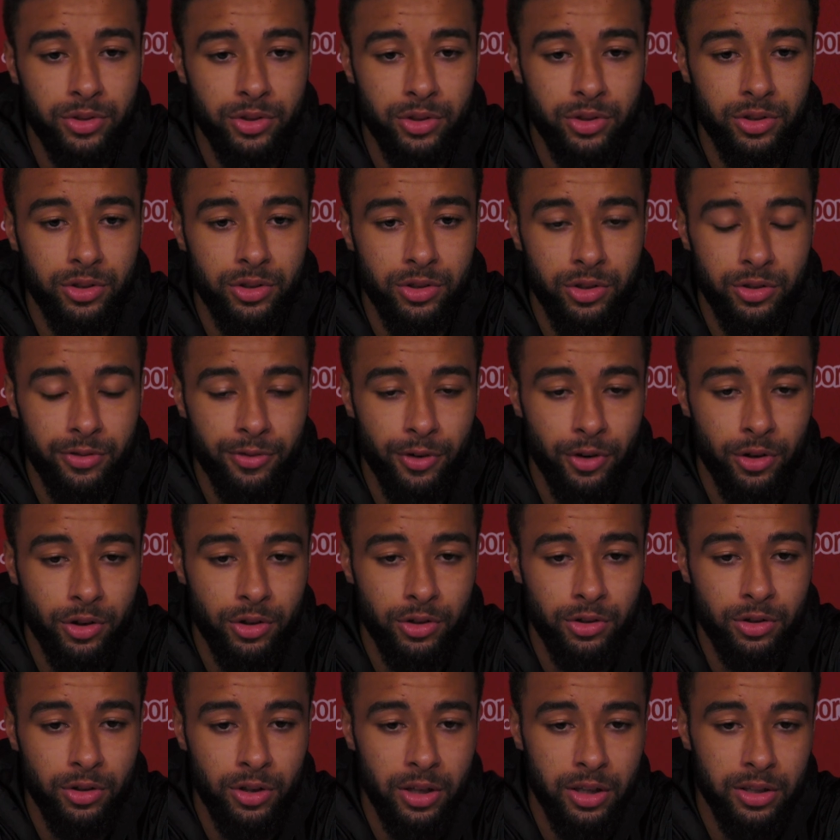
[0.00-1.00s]
just
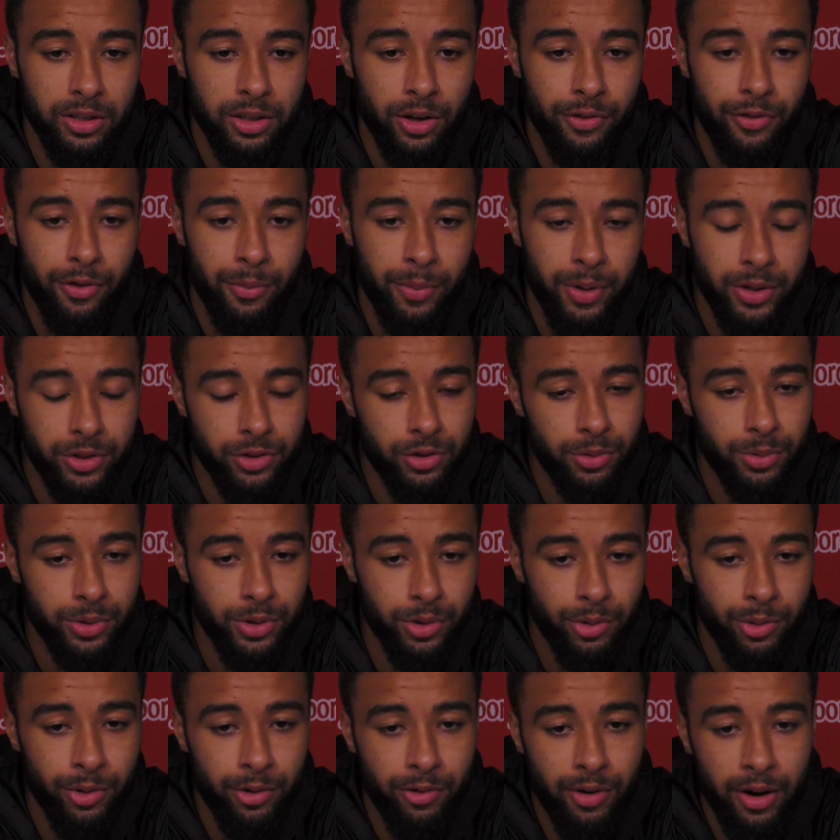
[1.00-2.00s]
focus on ourselves and make sure we're
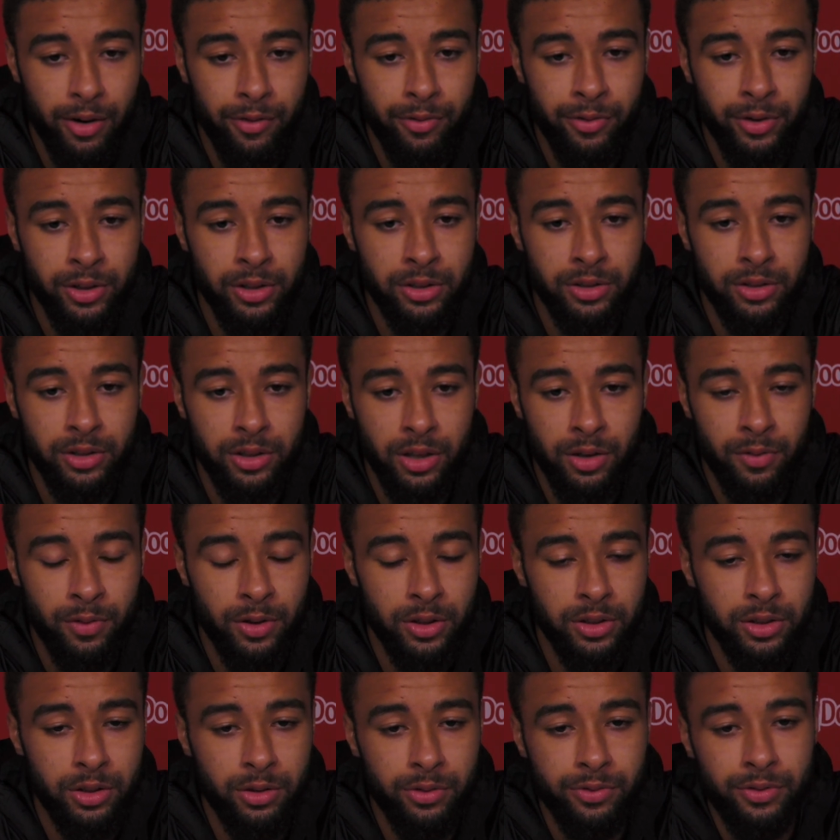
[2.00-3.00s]
doing the right things to give
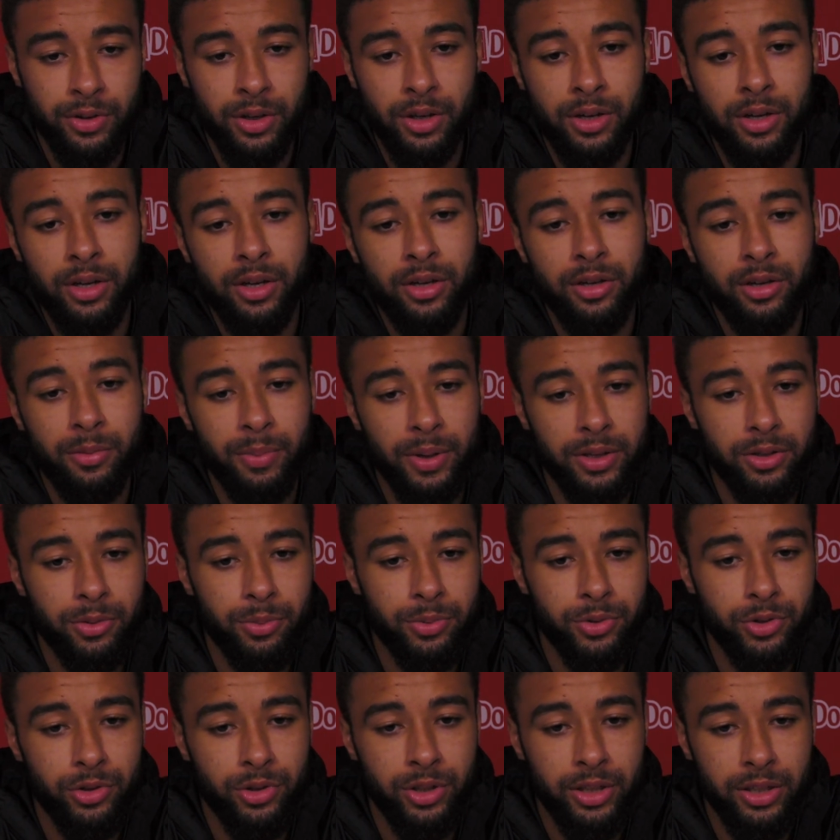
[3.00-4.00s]
ourselves the best
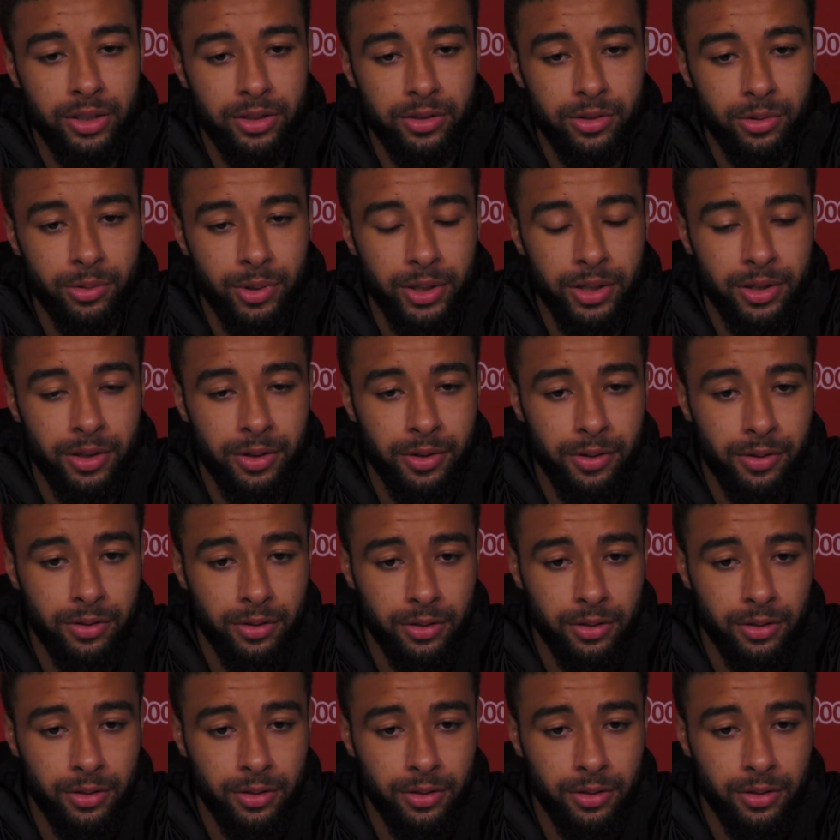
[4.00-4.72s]
opportunities to win.